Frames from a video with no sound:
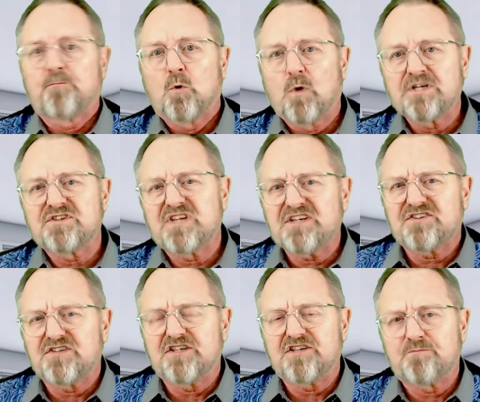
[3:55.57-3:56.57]
Once they
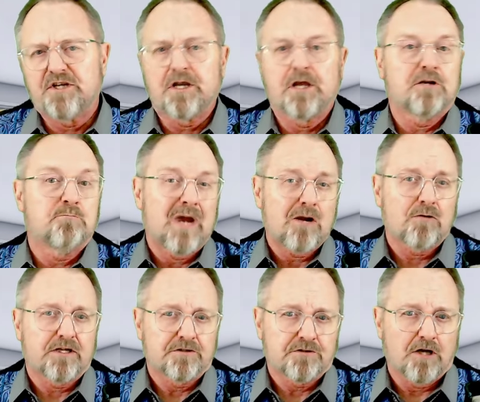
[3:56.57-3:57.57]
cease being an
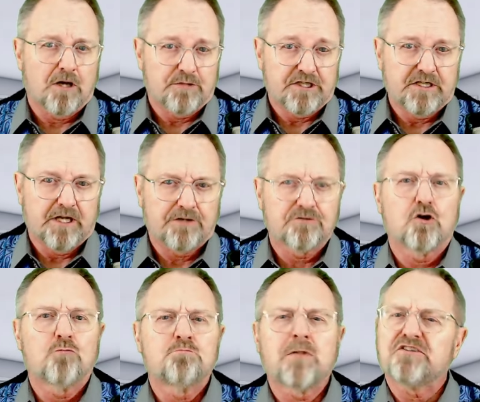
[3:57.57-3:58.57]
American company and go
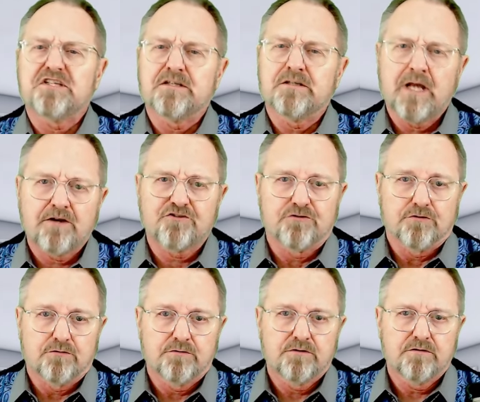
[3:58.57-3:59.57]

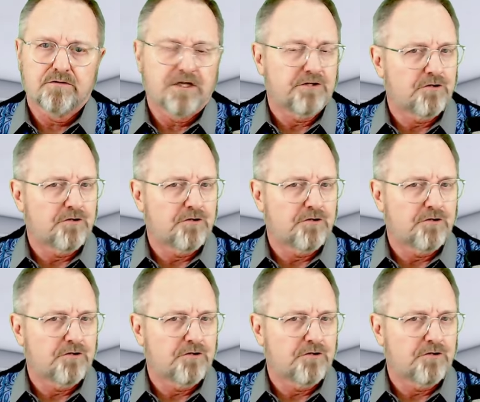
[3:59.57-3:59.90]
multinational, they